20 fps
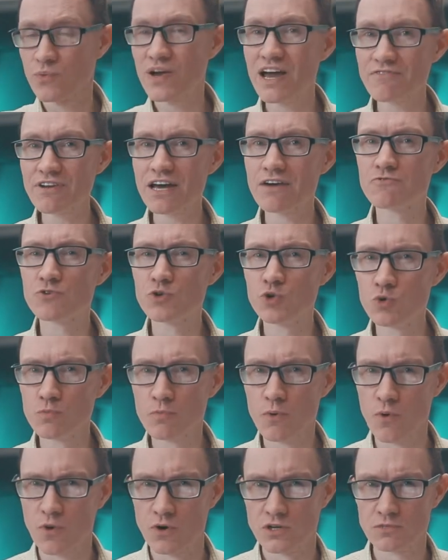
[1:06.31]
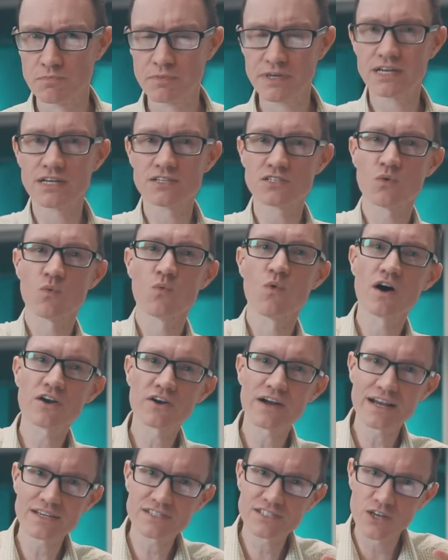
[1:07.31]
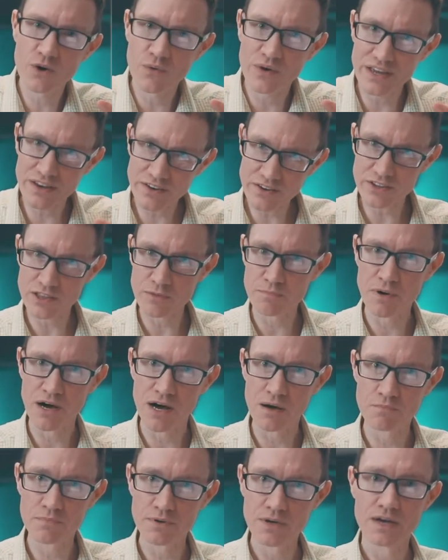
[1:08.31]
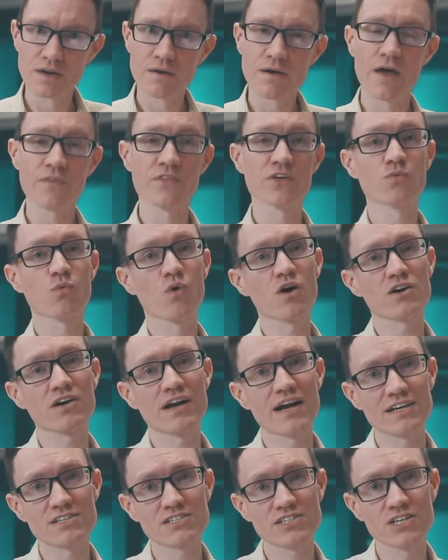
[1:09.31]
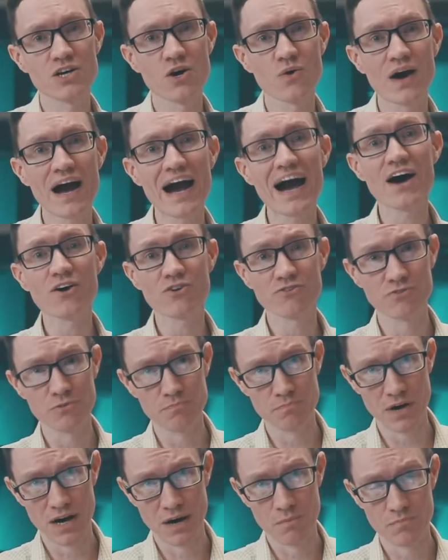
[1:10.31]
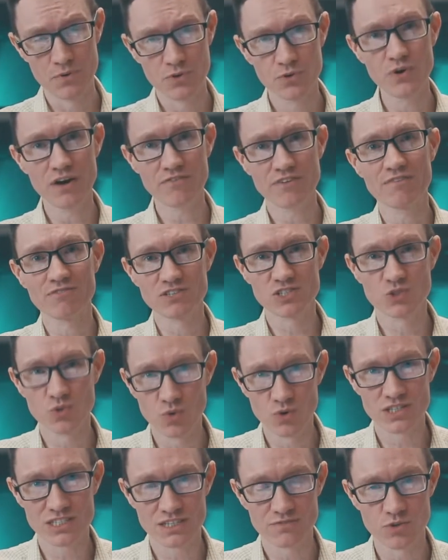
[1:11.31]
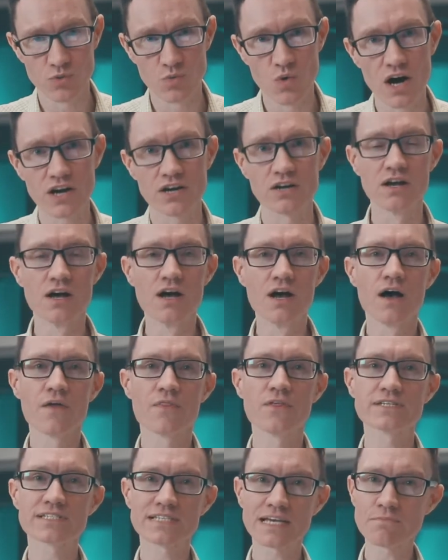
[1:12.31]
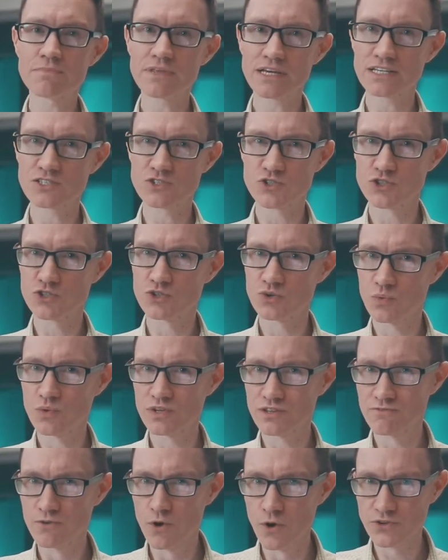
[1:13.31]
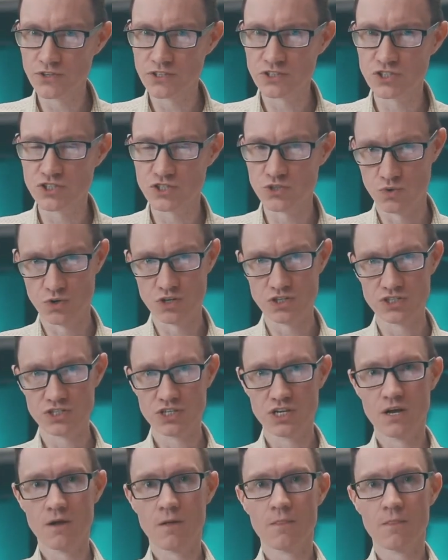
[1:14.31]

We have to have two ports because water has to go into the pump and then water has to go out of the pump. You have to have a source of the water. The same thing is true with a voltage source.